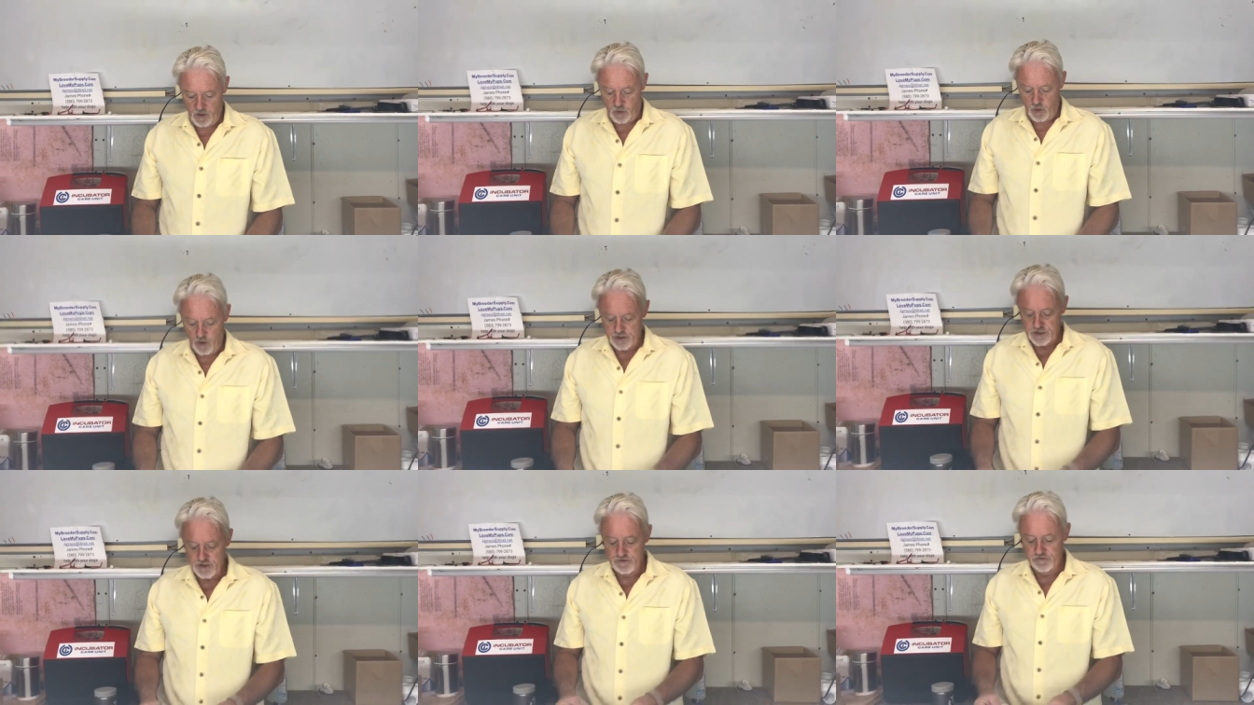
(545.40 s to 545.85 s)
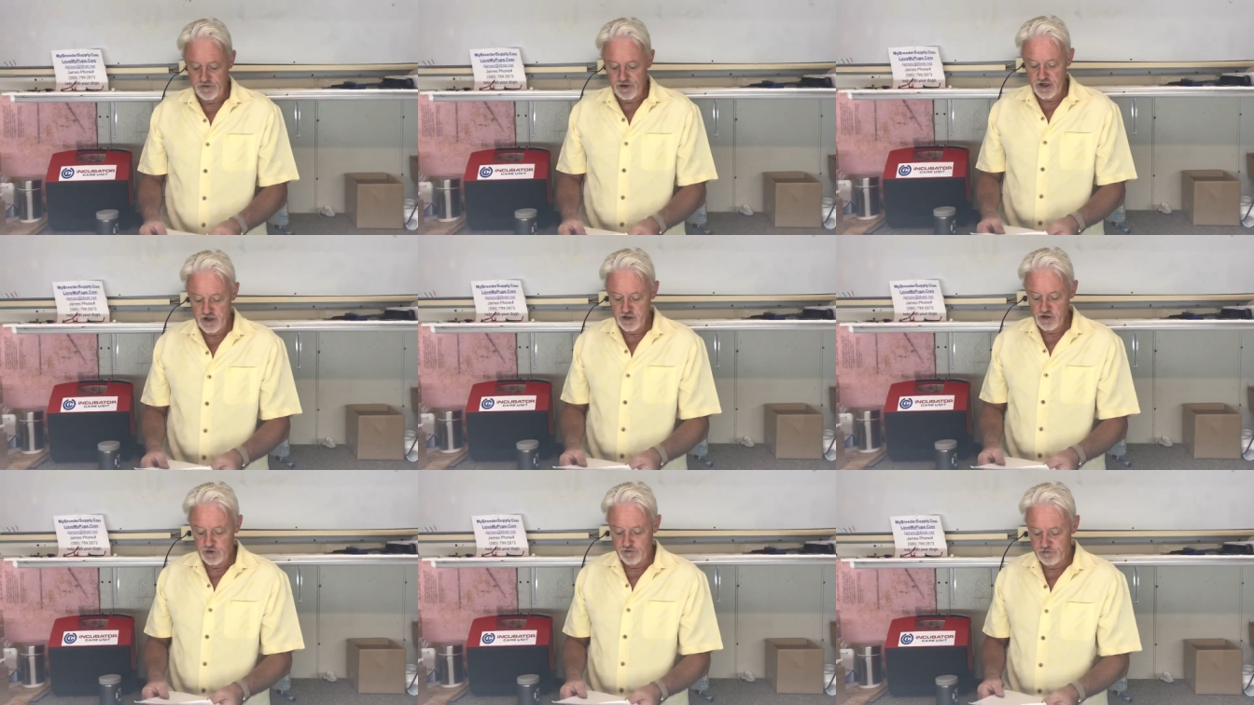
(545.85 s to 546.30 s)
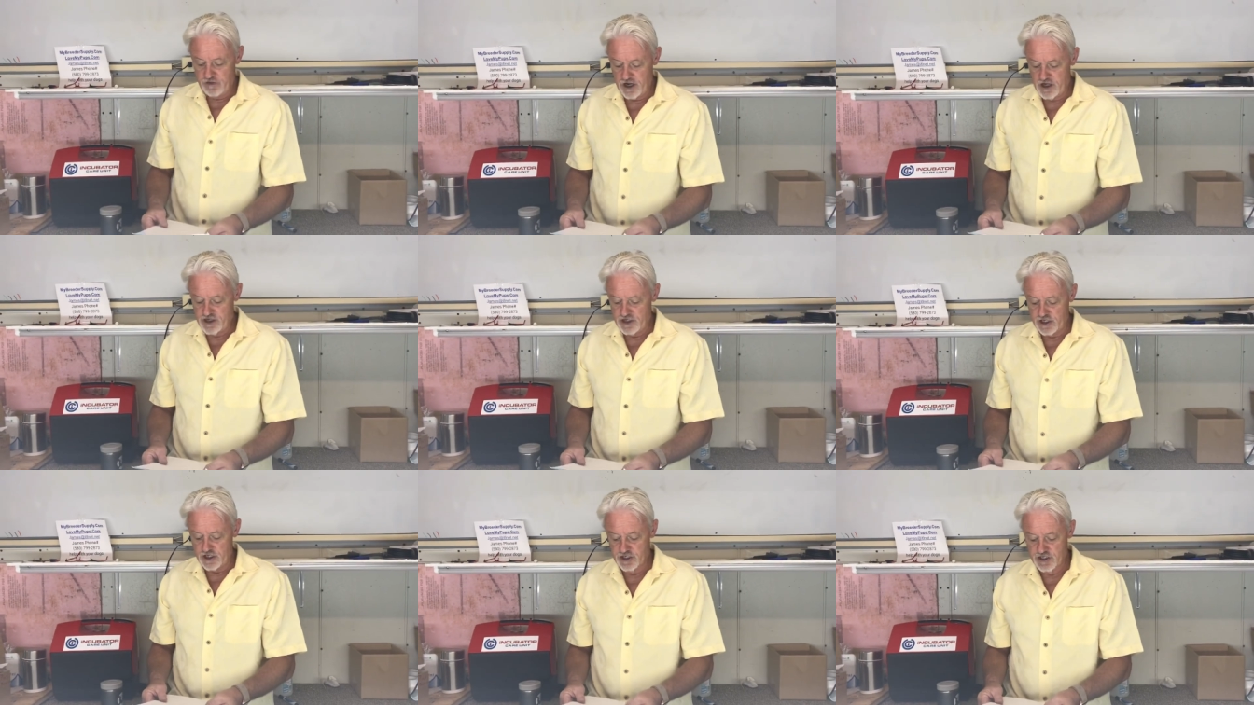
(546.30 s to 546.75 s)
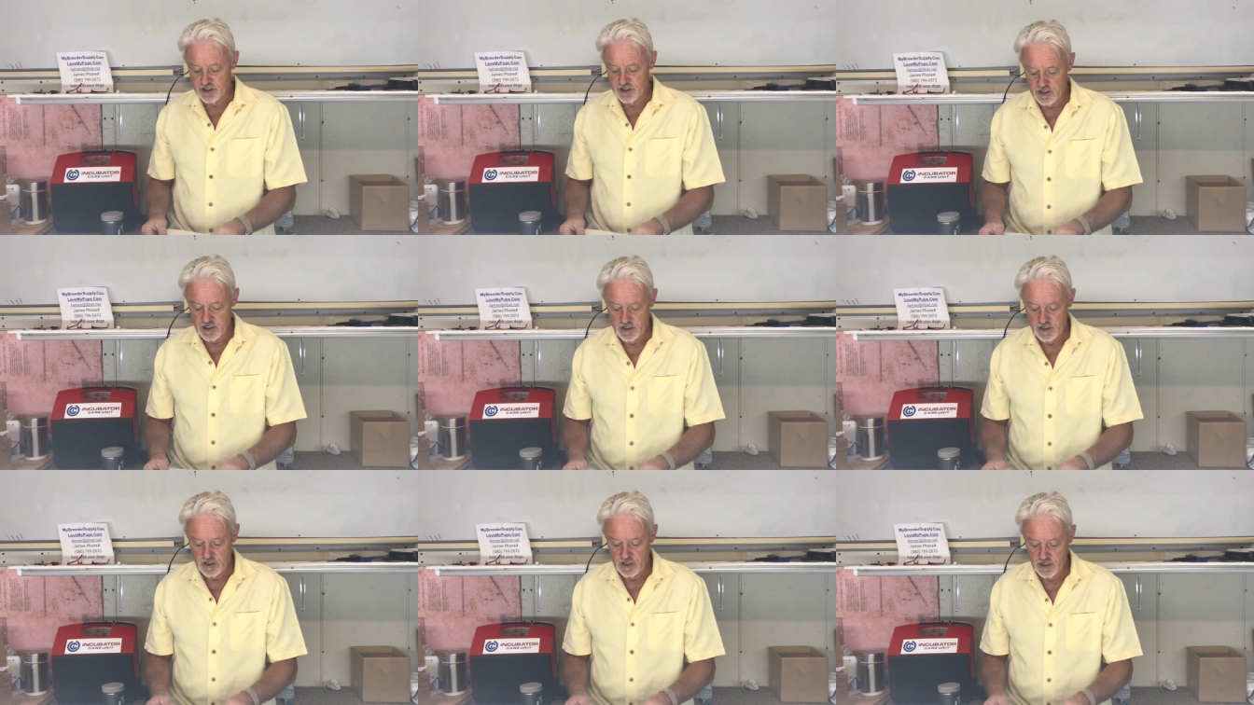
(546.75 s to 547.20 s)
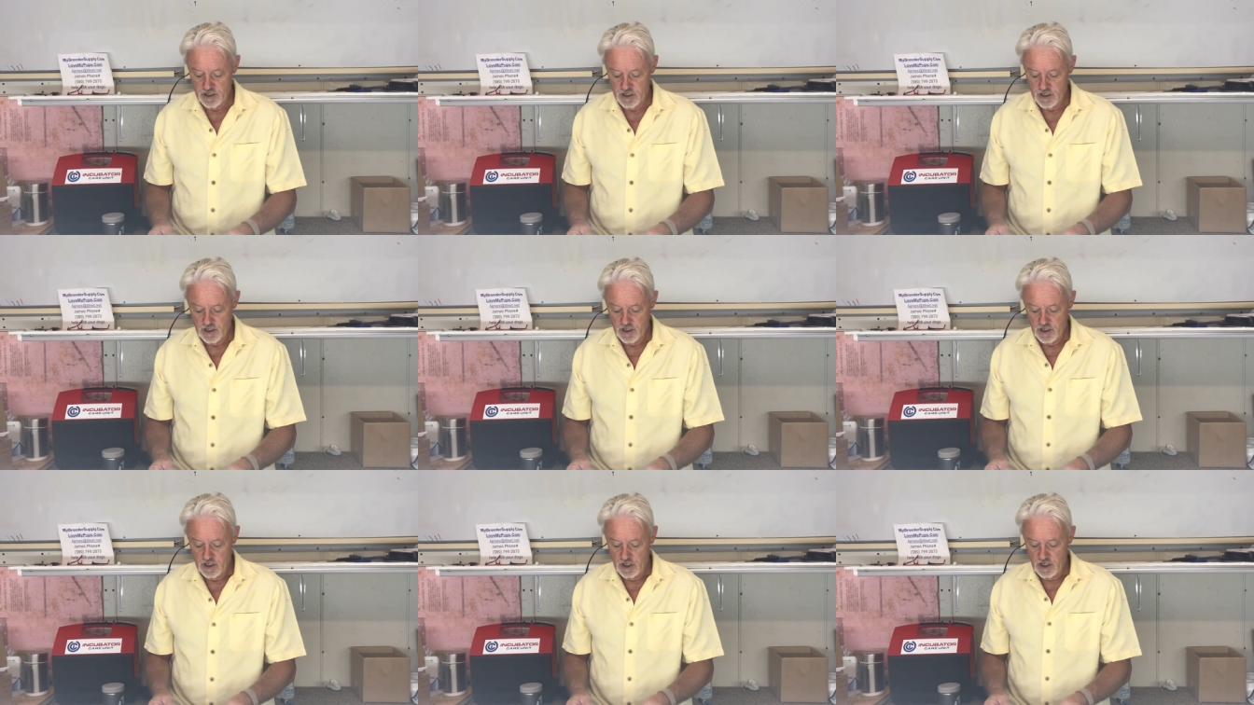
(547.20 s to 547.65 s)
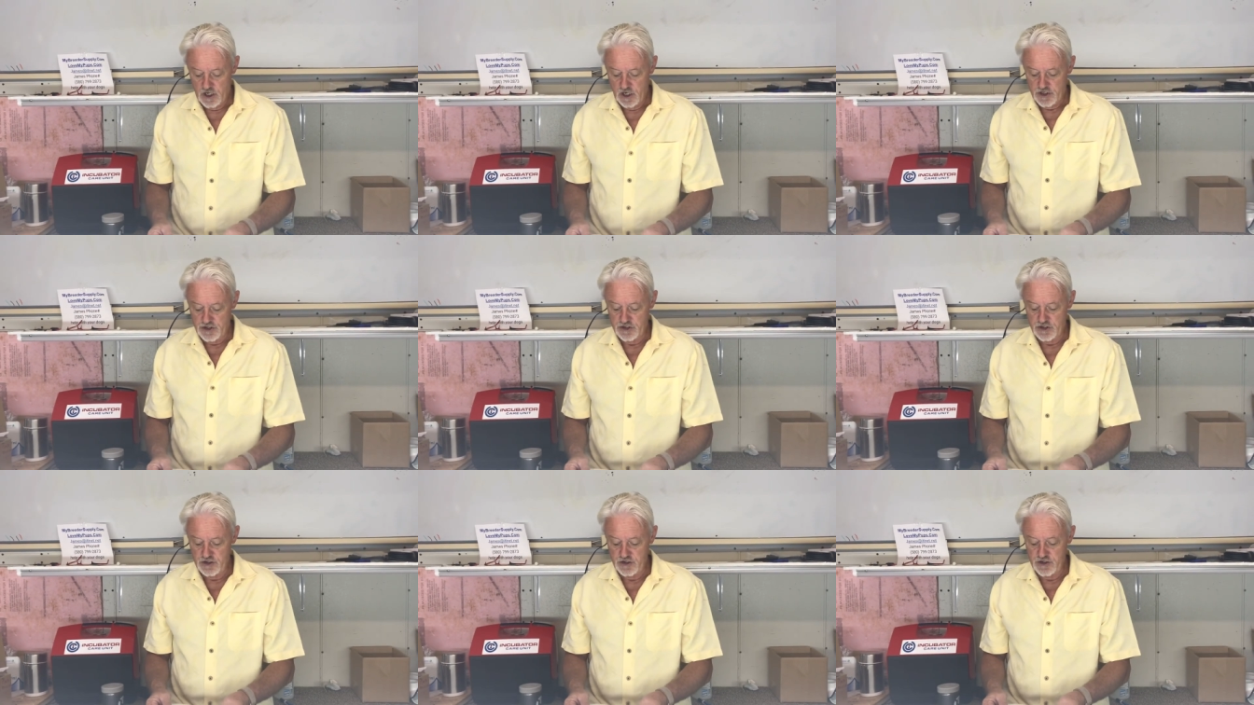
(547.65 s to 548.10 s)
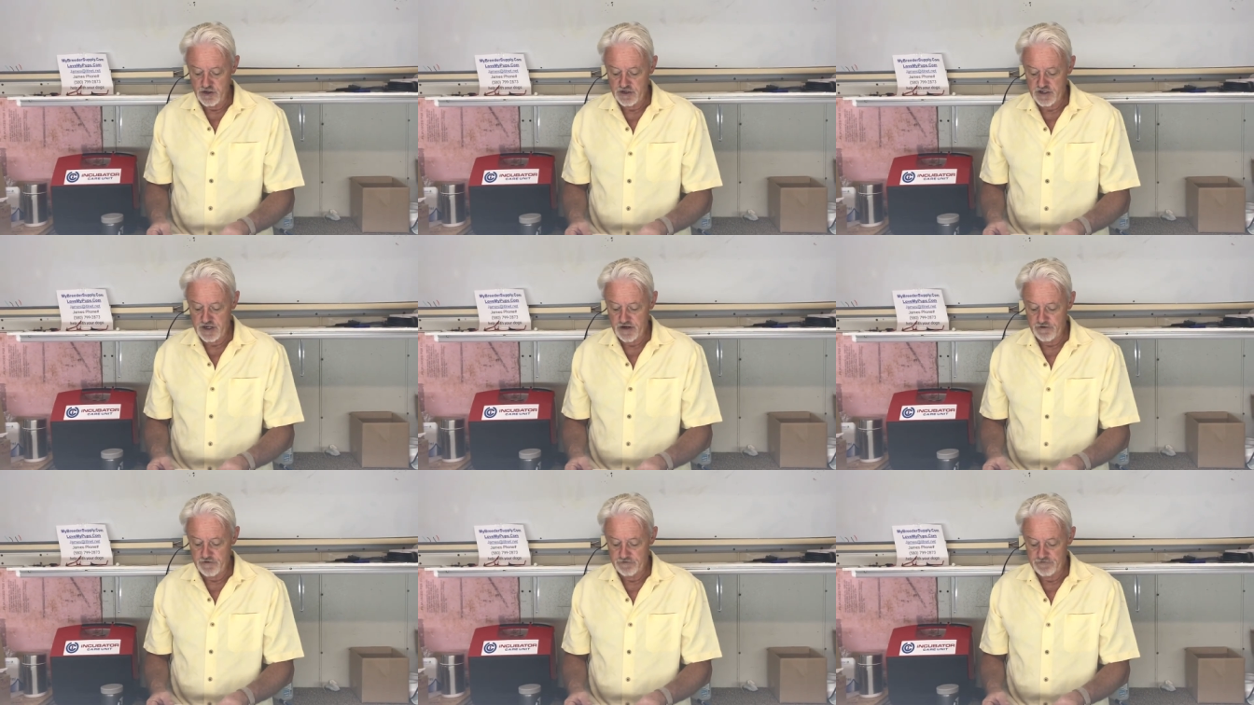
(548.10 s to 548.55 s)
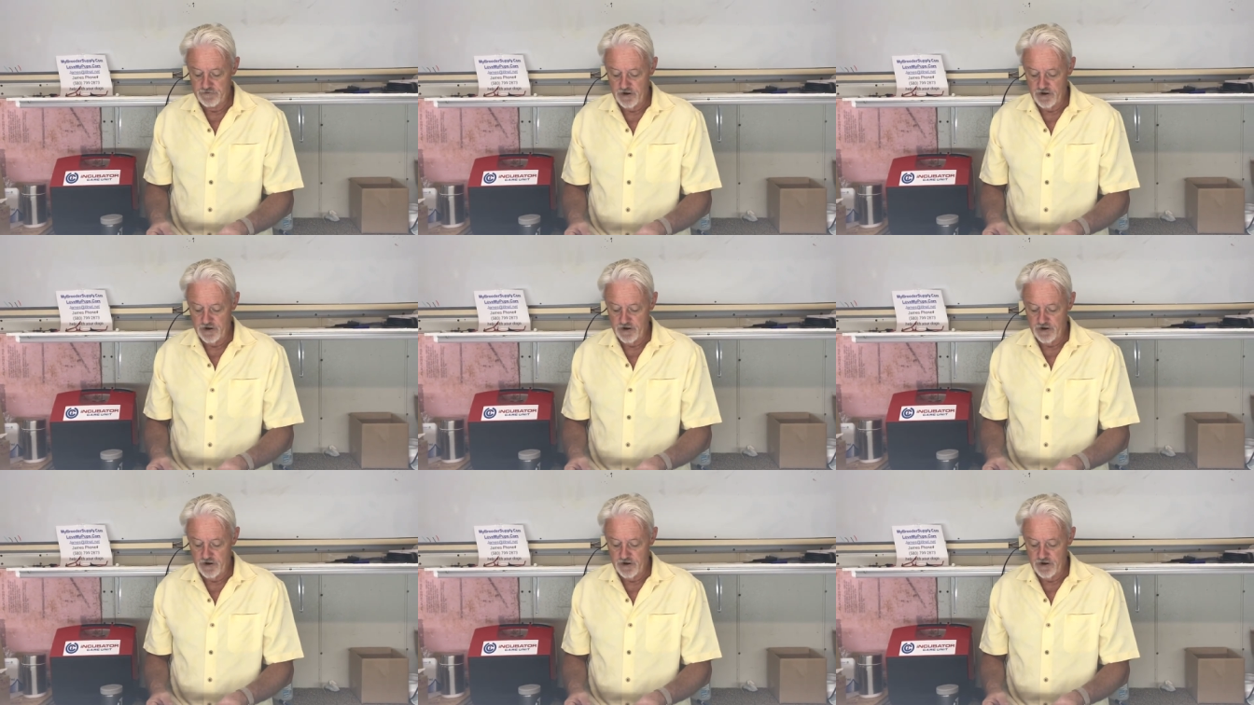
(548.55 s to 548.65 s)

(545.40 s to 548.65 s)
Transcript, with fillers: what do you feed your Frenchies? Do you give